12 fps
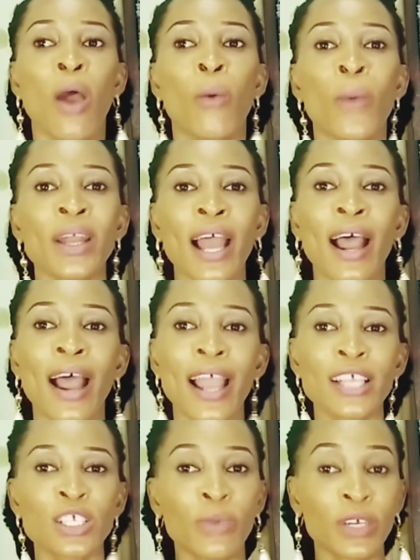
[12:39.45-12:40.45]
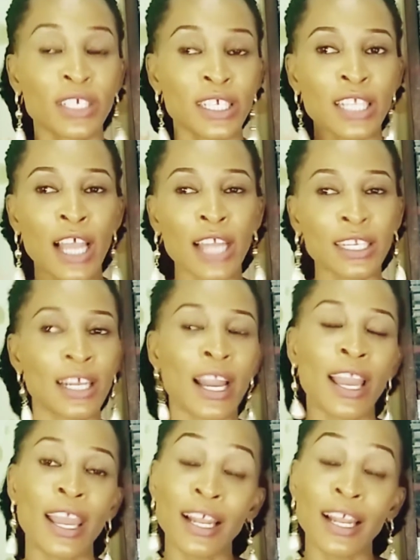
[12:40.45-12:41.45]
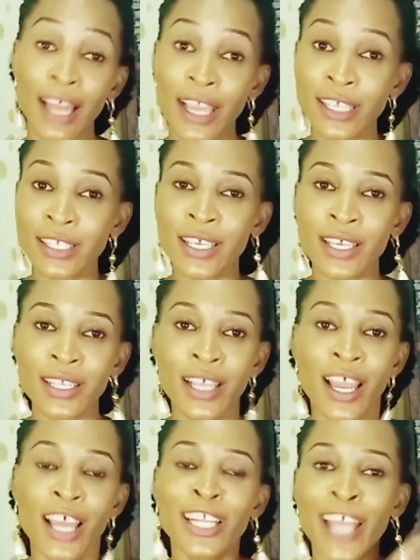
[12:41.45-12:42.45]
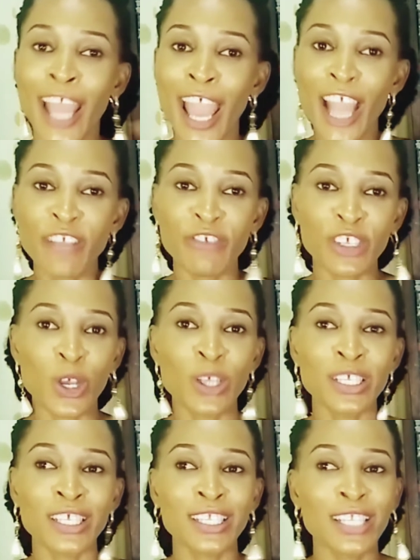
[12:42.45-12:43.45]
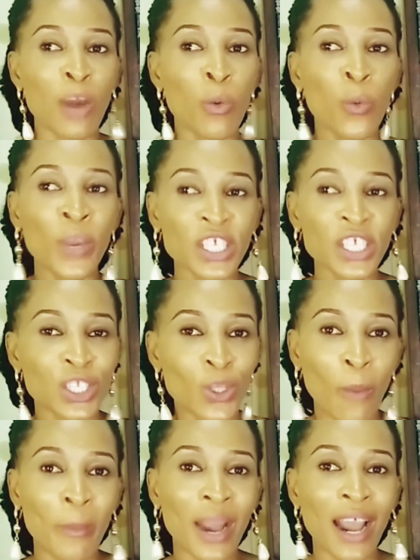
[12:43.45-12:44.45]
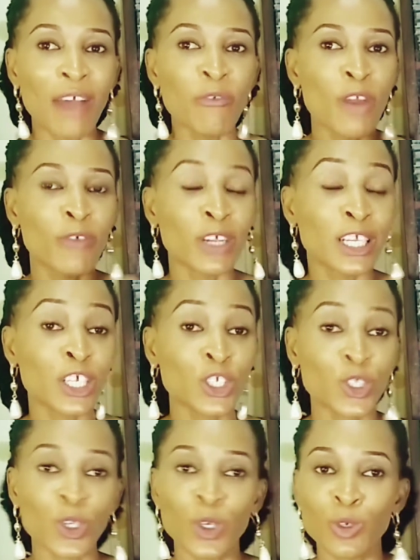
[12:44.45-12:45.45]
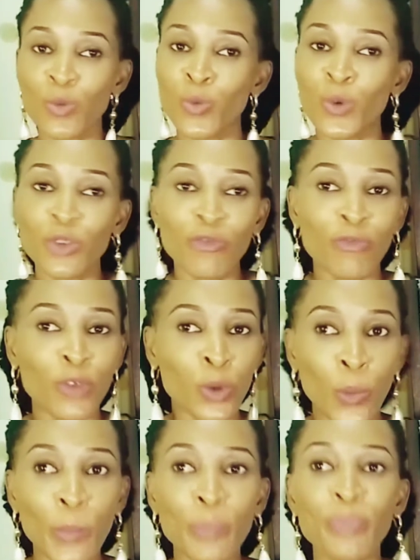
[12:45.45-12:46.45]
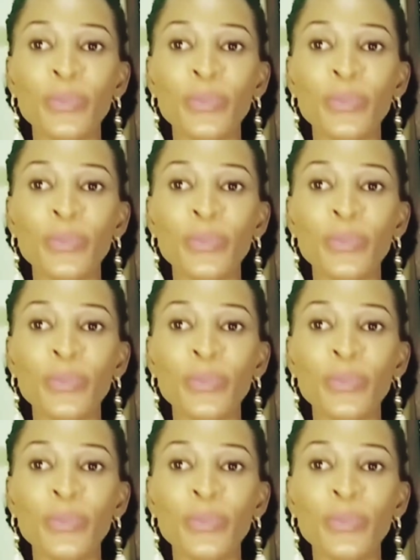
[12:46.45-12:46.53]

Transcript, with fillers: When our eyes of understanding are enlightened, the end result is that wisdom and revelation would flow.